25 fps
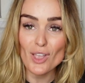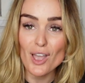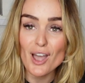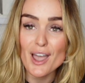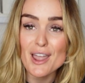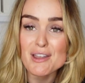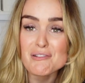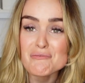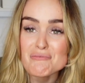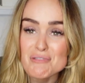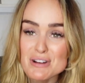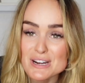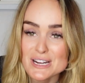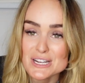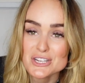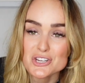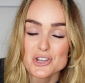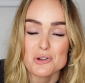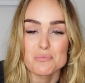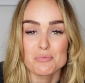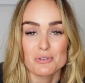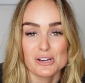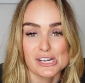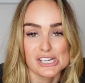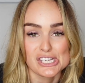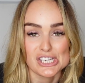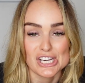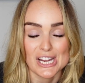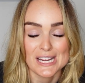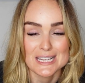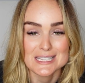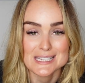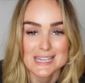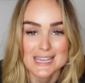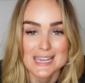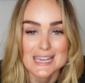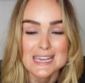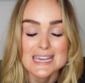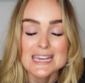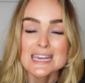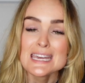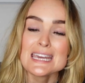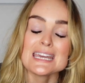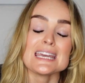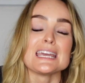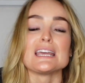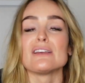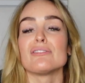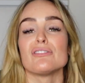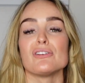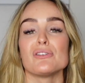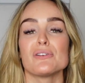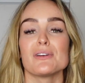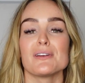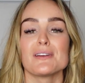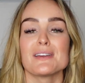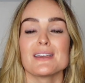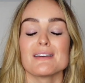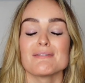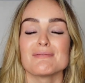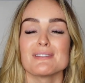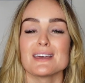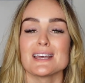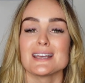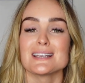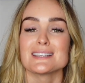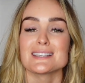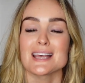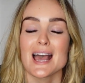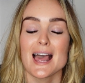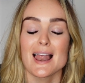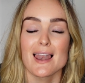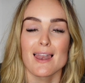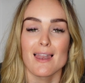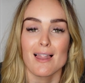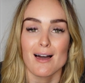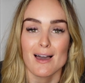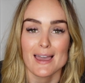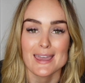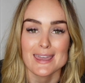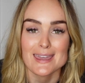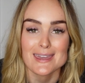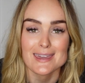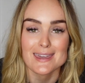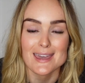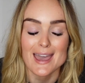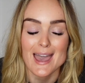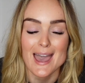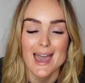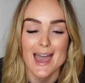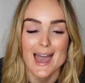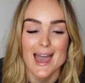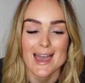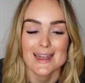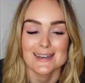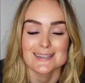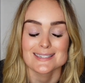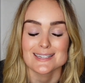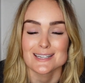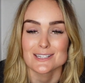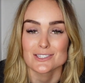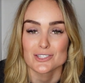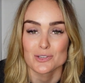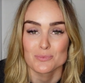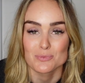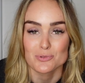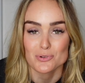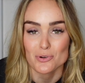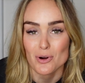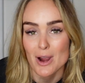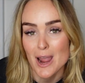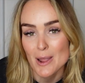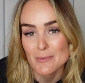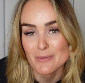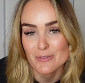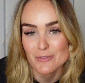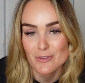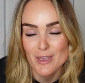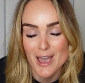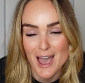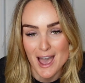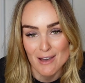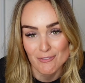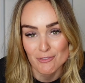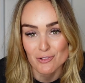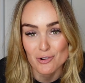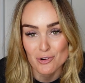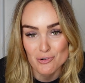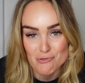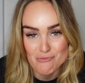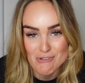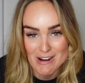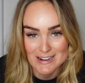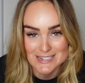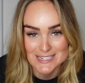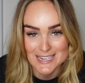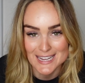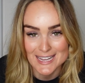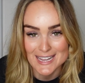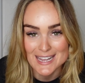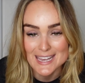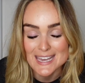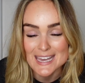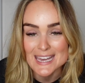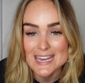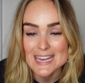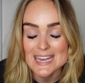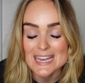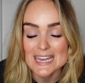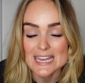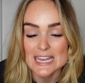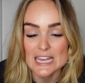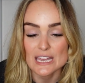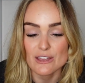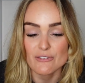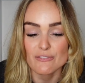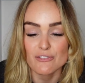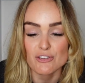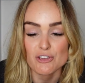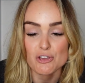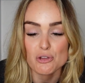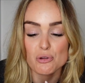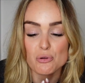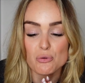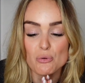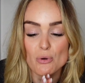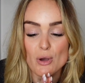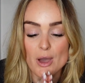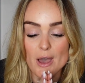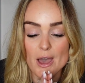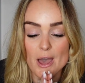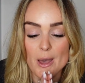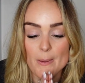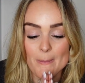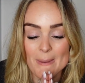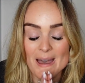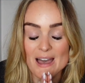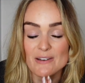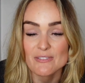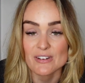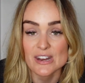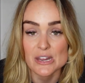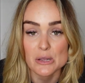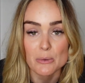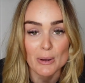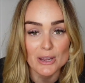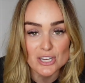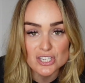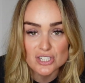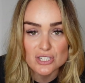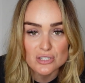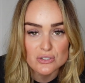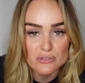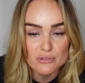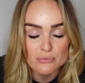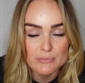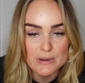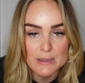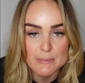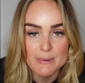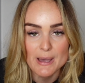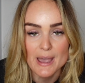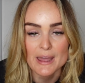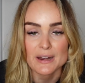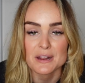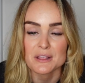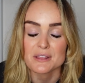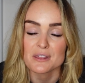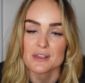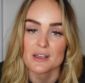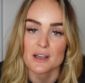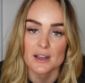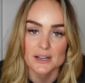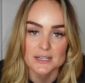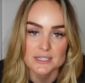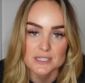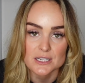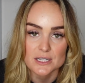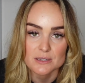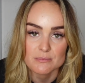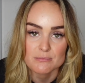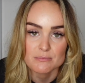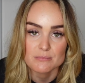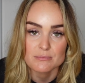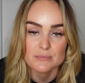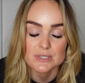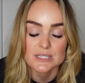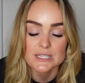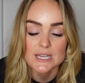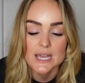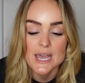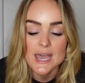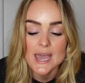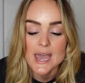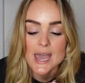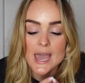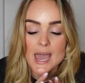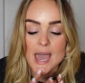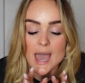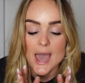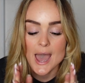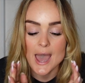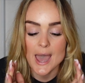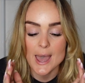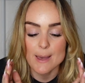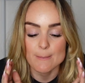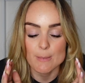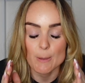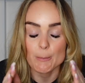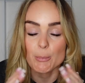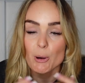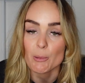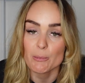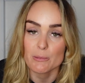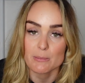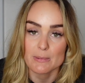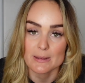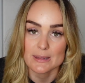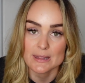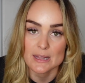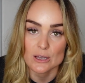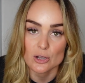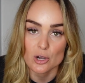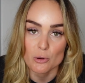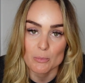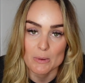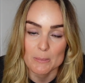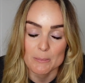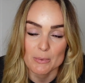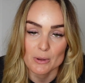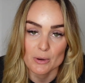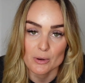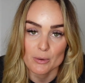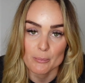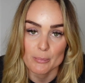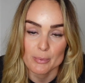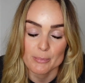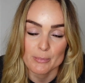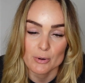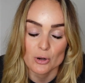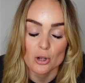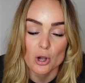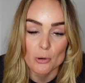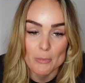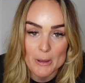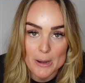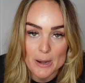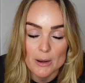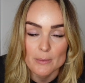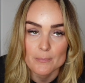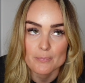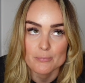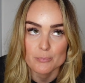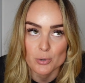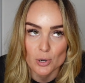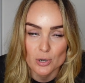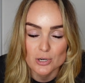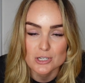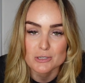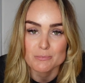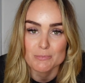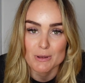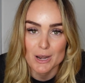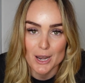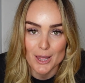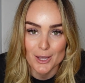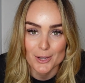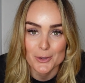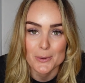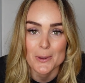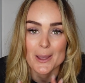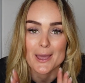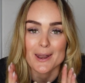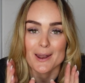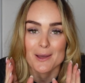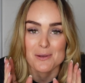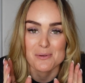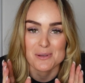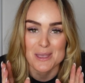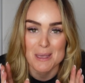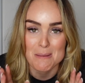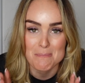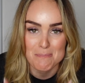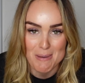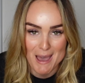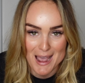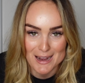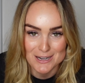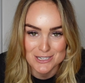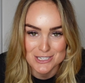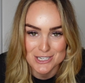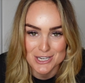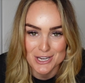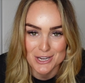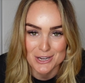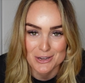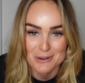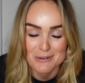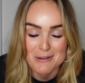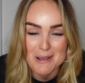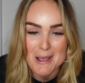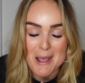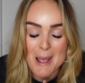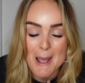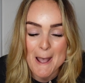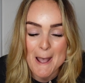I really do appreciate it. If you could give this a like and a subscribe if you haven't already. If you have any questions for me about any of the items, pop them in the comment box below and I'll get back to you.